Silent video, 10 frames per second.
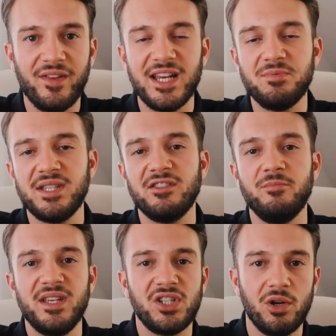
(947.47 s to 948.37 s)
90% of the
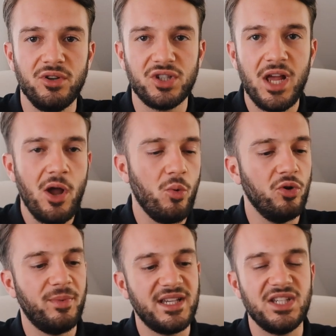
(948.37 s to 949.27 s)
business owners
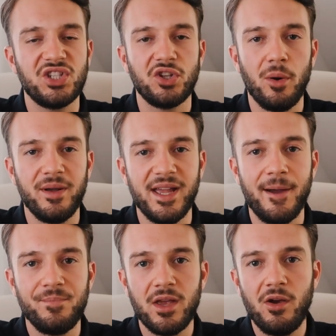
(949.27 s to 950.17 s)
will basically stop here.